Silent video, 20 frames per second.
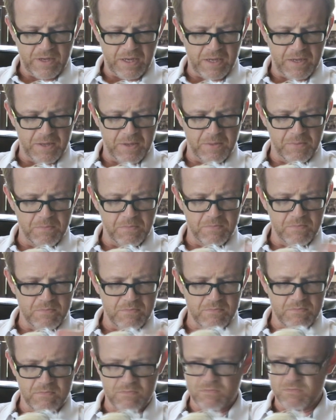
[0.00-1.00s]

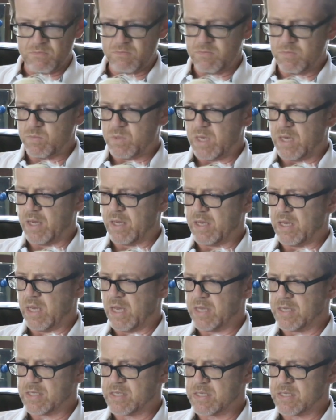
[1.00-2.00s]
I
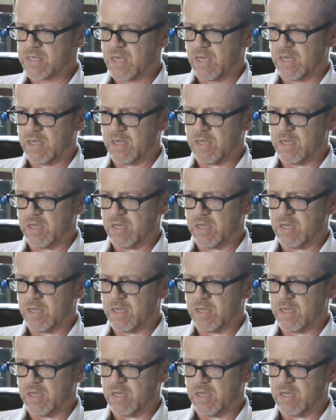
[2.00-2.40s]
guess